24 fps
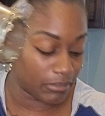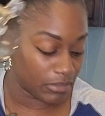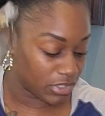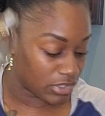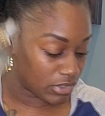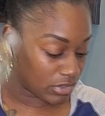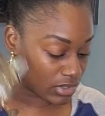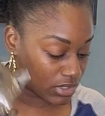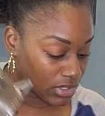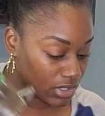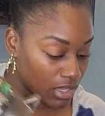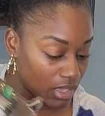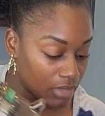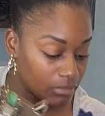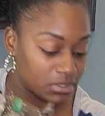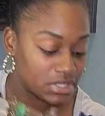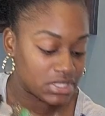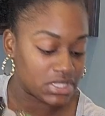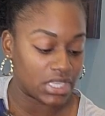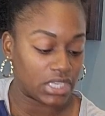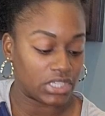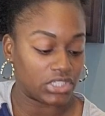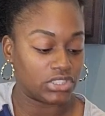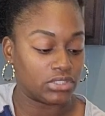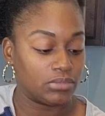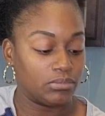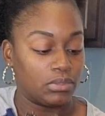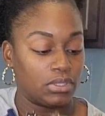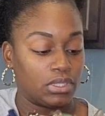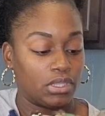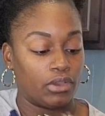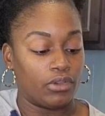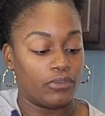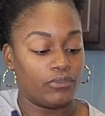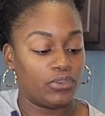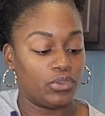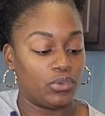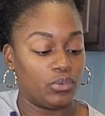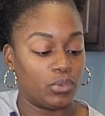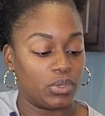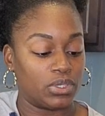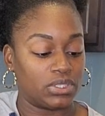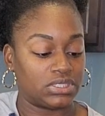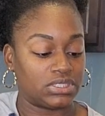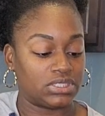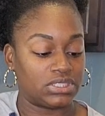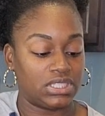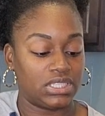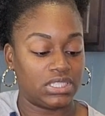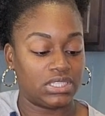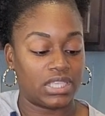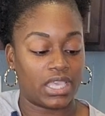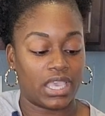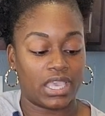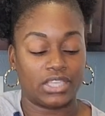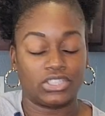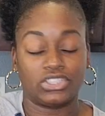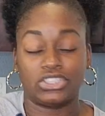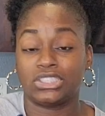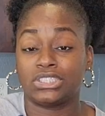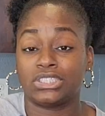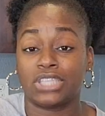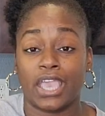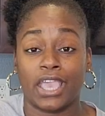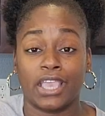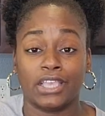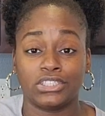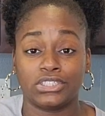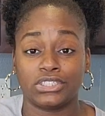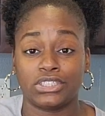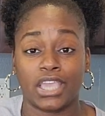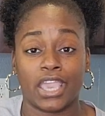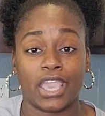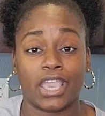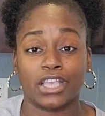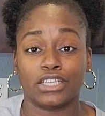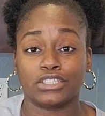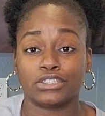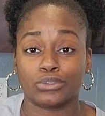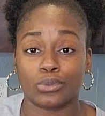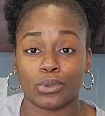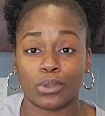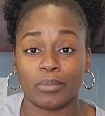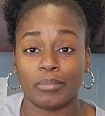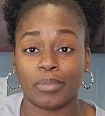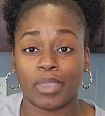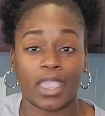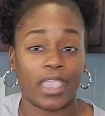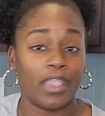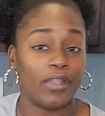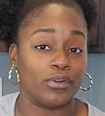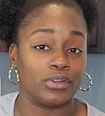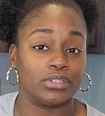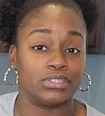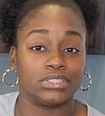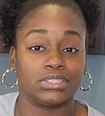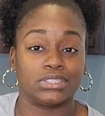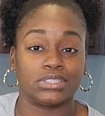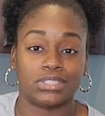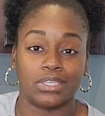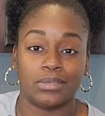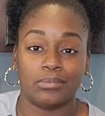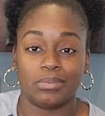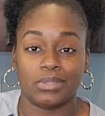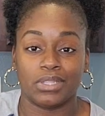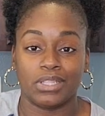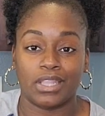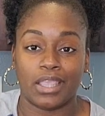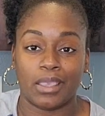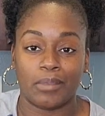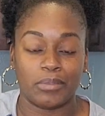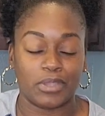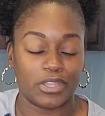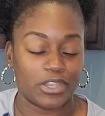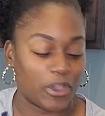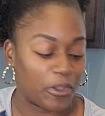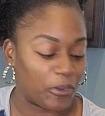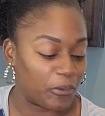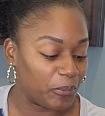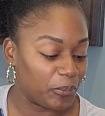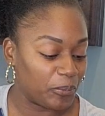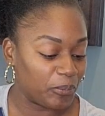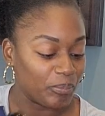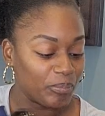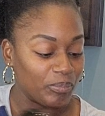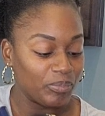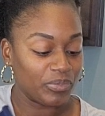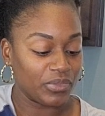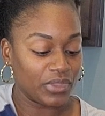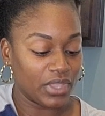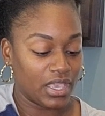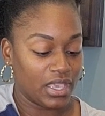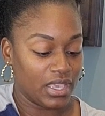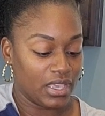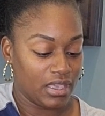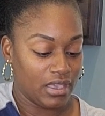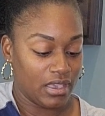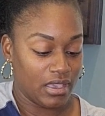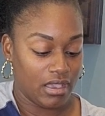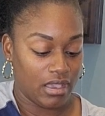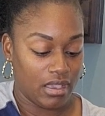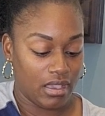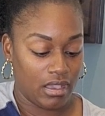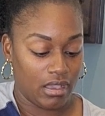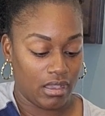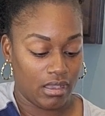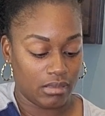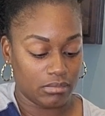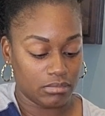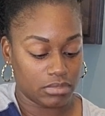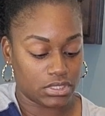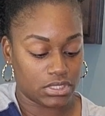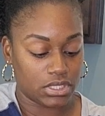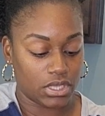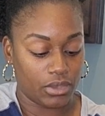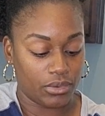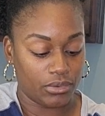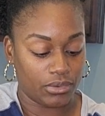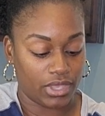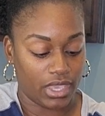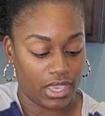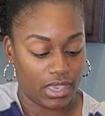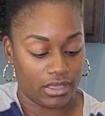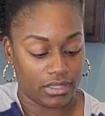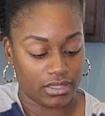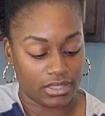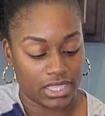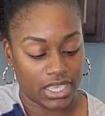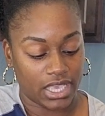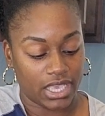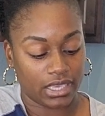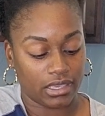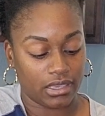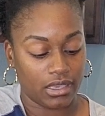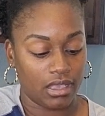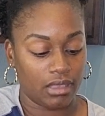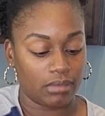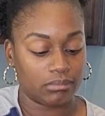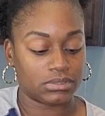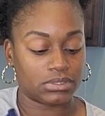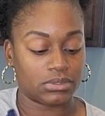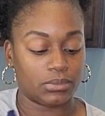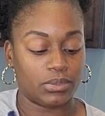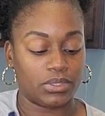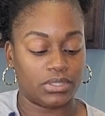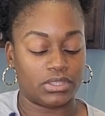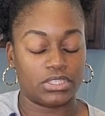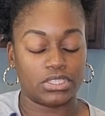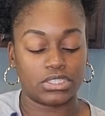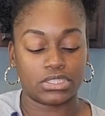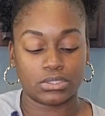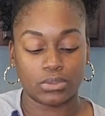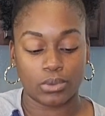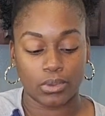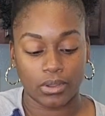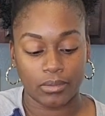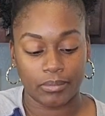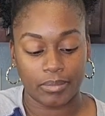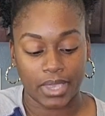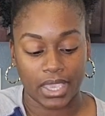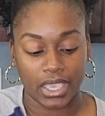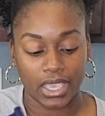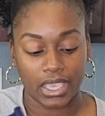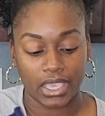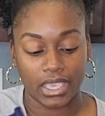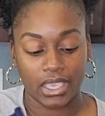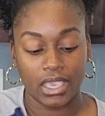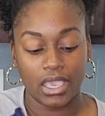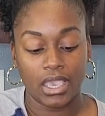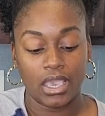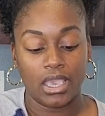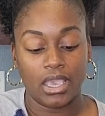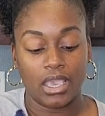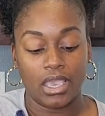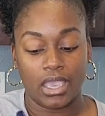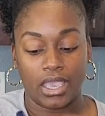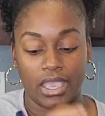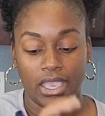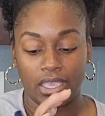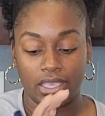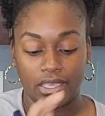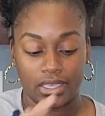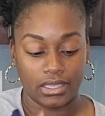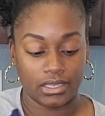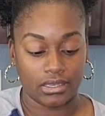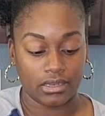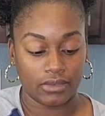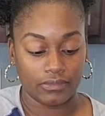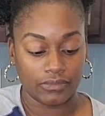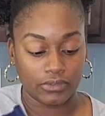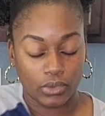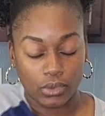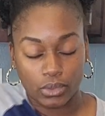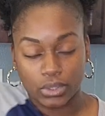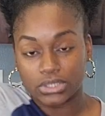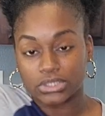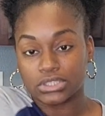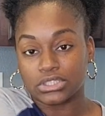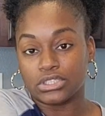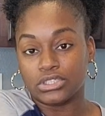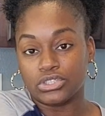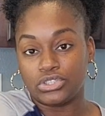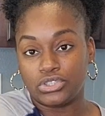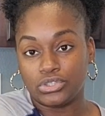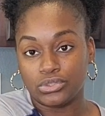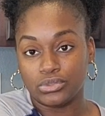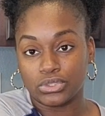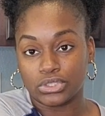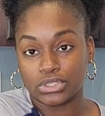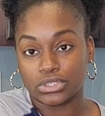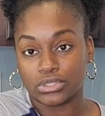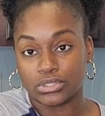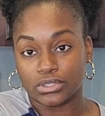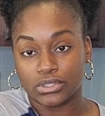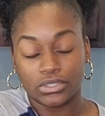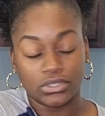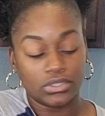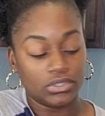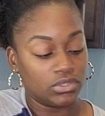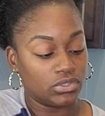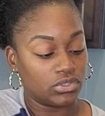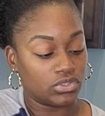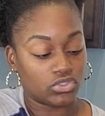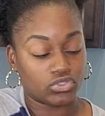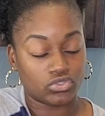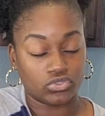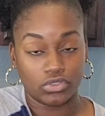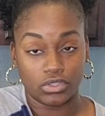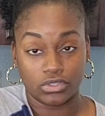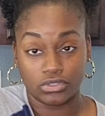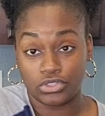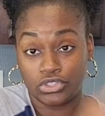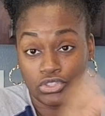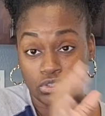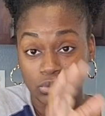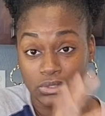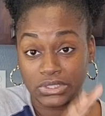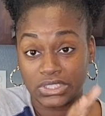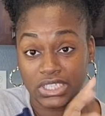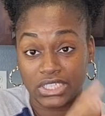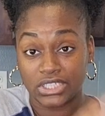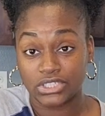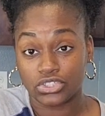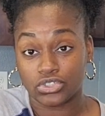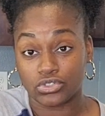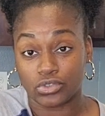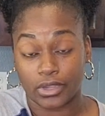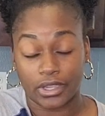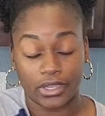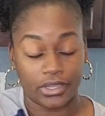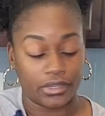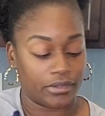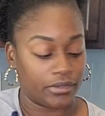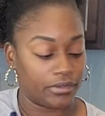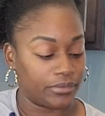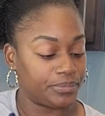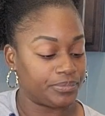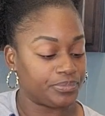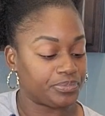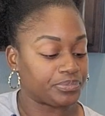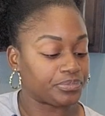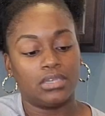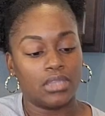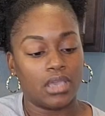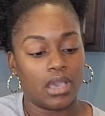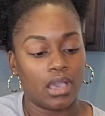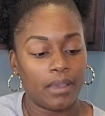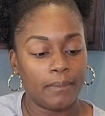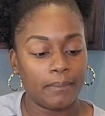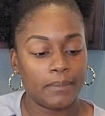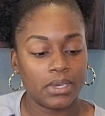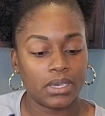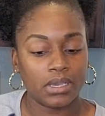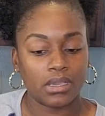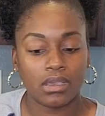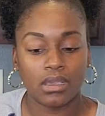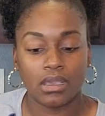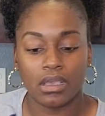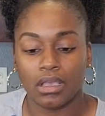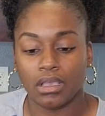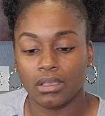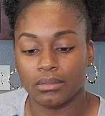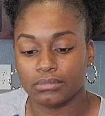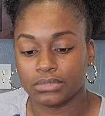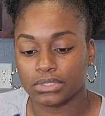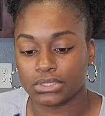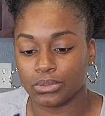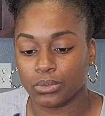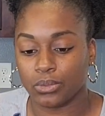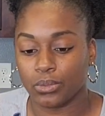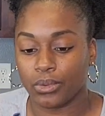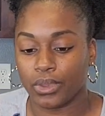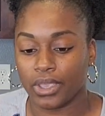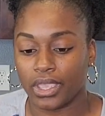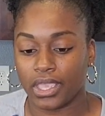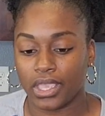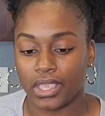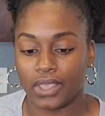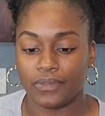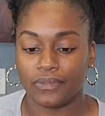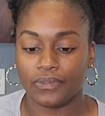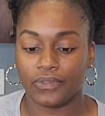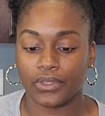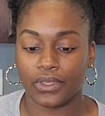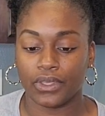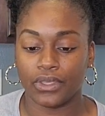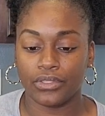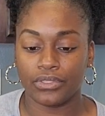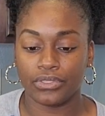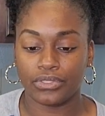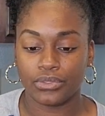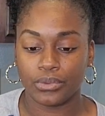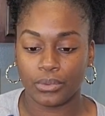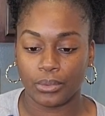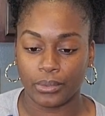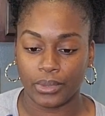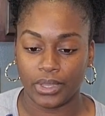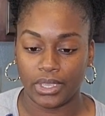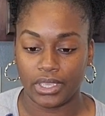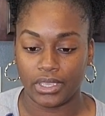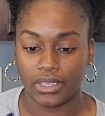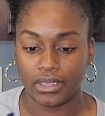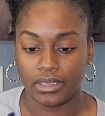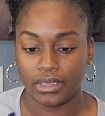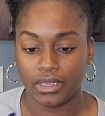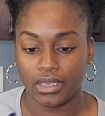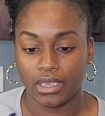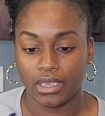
me know in the comment section below if you want to see that. Just hashtag sorbet, or just simply let me know. So yeah, that comes with the sorbet and of course the juicer, the juicing strainer. Nama comes with 3,